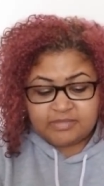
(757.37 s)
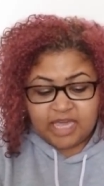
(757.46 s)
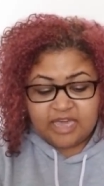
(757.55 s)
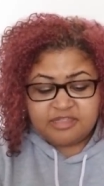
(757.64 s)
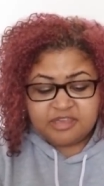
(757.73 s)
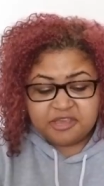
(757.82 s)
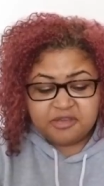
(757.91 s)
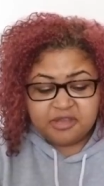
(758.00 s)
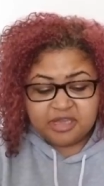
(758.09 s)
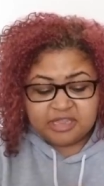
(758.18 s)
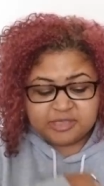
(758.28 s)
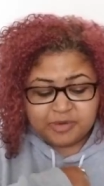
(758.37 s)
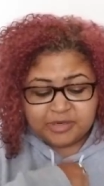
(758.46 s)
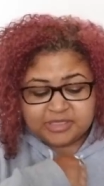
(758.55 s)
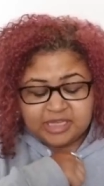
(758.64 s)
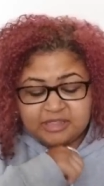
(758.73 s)
I think you look at this
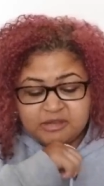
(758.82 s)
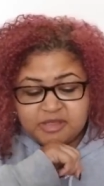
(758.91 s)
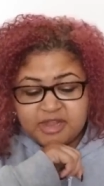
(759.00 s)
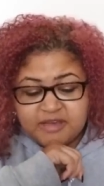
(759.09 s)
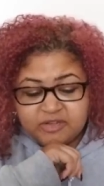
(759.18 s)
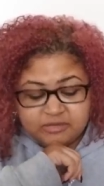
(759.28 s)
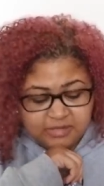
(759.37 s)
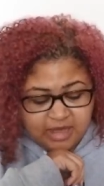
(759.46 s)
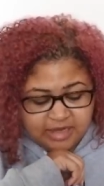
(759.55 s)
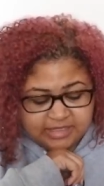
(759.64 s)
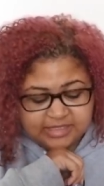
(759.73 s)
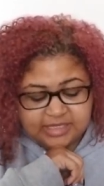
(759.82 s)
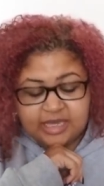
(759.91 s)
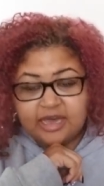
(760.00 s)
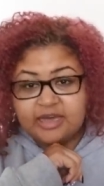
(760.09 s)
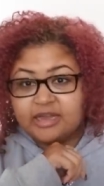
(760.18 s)
person like they're the devil, honest to
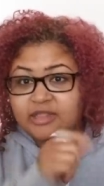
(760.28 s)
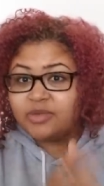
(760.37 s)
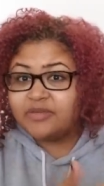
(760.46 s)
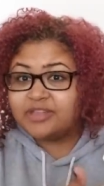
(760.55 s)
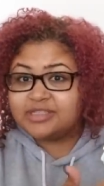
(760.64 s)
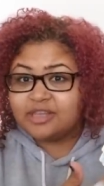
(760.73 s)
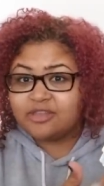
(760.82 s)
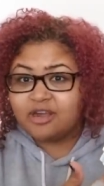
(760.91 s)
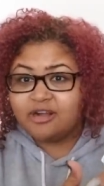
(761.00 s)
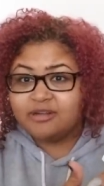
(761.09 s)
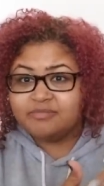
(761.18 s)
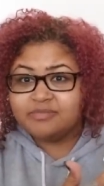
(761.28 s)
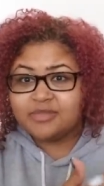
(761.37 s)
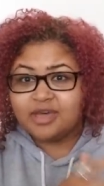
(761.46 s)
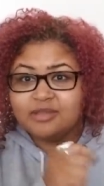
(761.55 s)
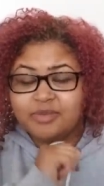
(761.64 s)
God. And then we have the death card
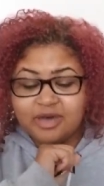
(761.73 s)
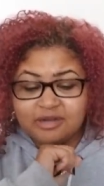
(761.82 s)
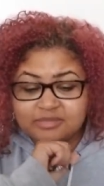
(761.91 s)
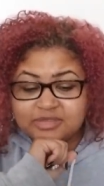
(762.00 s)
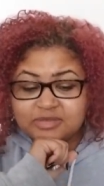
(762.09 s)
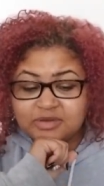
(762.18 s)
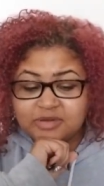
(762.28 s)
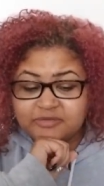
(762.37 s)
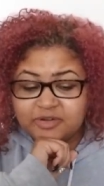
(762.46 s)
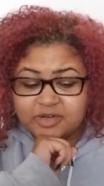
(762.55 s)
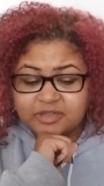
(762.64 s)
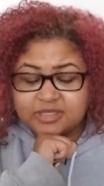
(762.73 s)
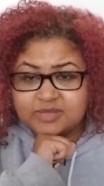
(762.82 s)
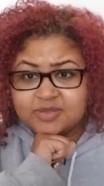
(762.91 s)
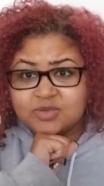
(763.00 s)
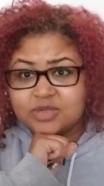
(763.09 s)
on the bottom too. Oh, Virgo,
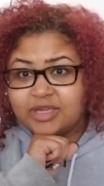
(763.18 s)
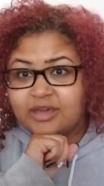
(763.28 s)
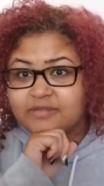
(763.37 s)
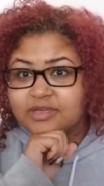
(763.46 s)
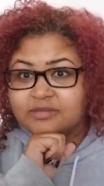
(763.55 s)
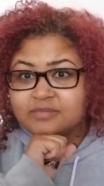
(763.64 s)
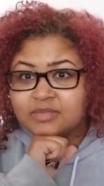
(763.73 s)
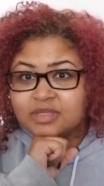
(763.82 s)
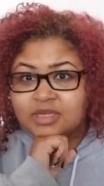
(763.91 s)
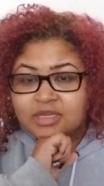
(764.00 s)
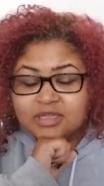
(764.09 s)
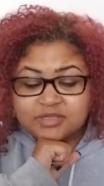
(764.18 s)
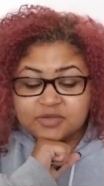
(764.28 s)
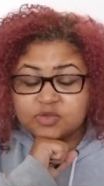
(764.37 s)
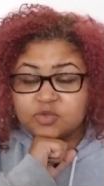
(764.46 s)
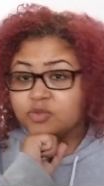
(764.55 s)
this feels really heavy. This
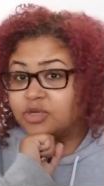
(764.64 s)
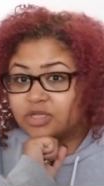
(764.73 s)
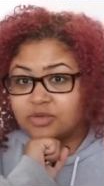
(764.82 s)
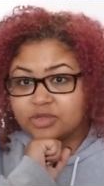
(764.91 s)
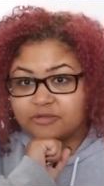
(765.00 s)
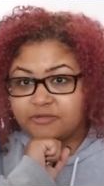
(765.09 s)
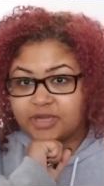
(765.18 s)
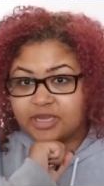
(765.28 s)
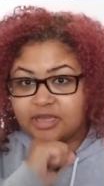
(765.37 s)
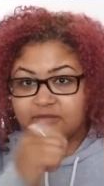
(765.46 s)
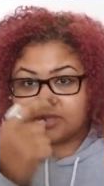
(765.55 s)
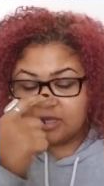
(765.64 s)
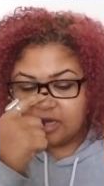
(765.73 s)
feels really, really freaking heavy.